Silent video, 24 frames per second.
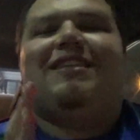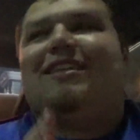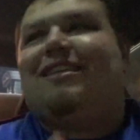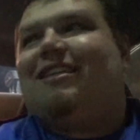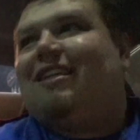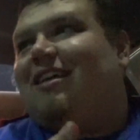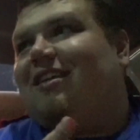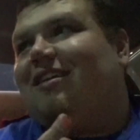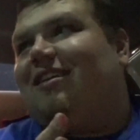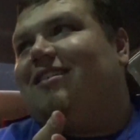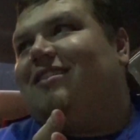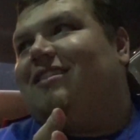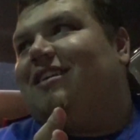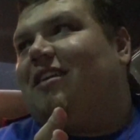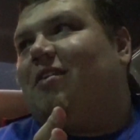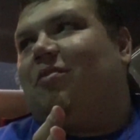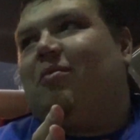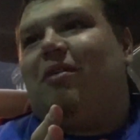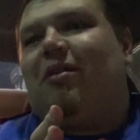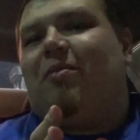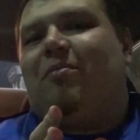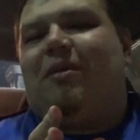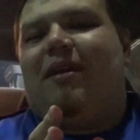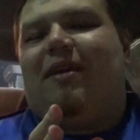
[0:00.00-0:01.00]
he did, because he didn't
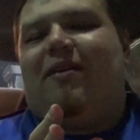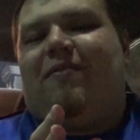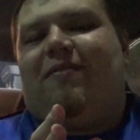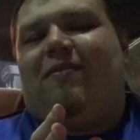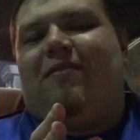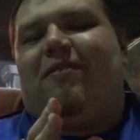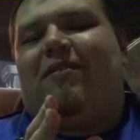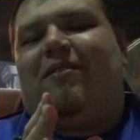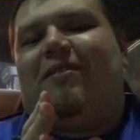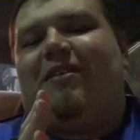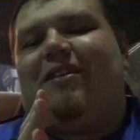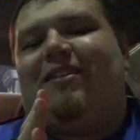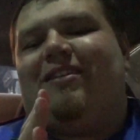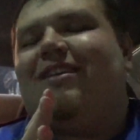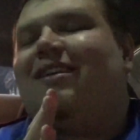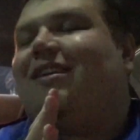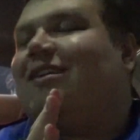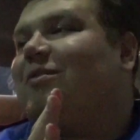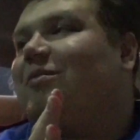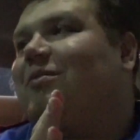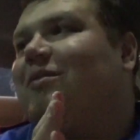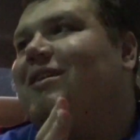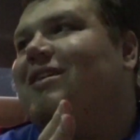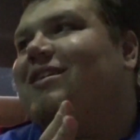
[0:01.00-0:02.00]
want to pay for a
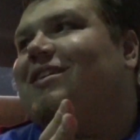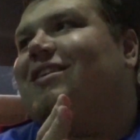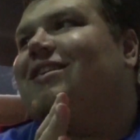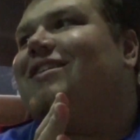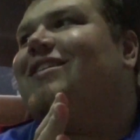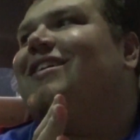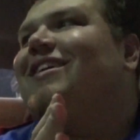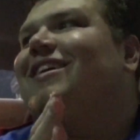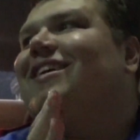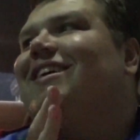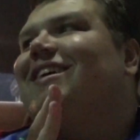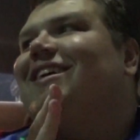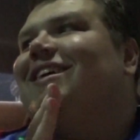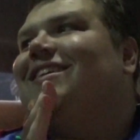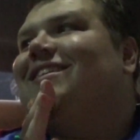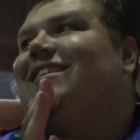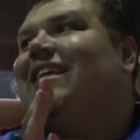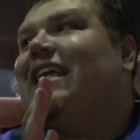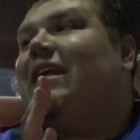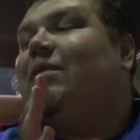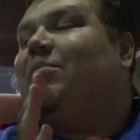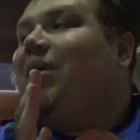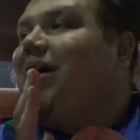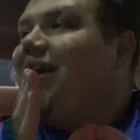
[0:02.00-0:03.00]
ticket to Ouija, is
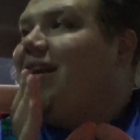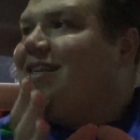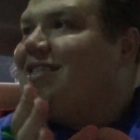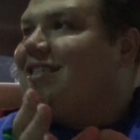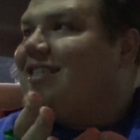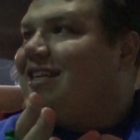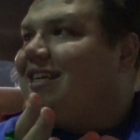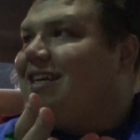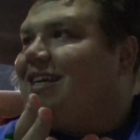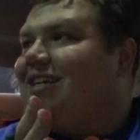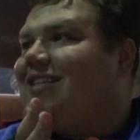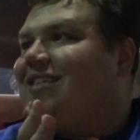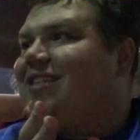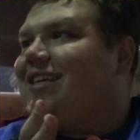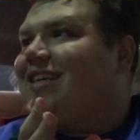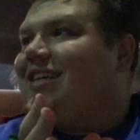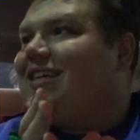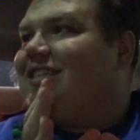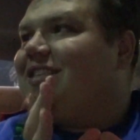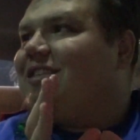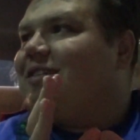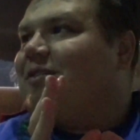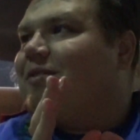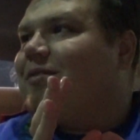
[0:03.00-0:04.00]
that he bought a
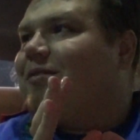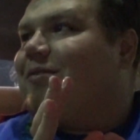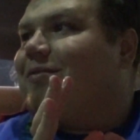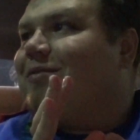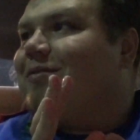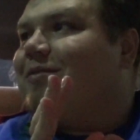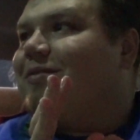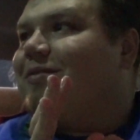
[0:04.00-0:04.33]
ticket to